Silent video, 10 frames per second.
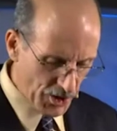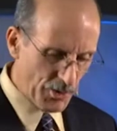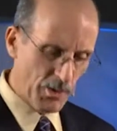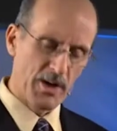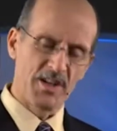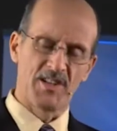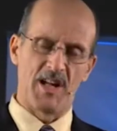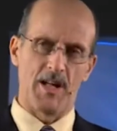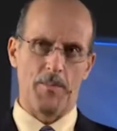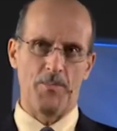Lord
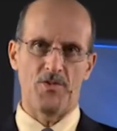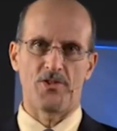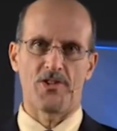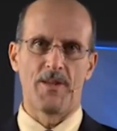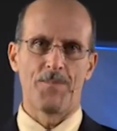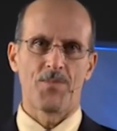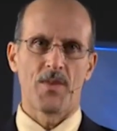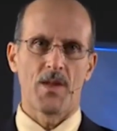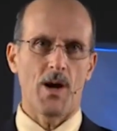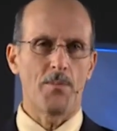comes.
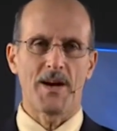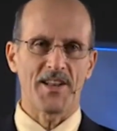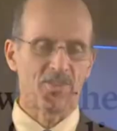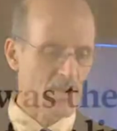Our bodies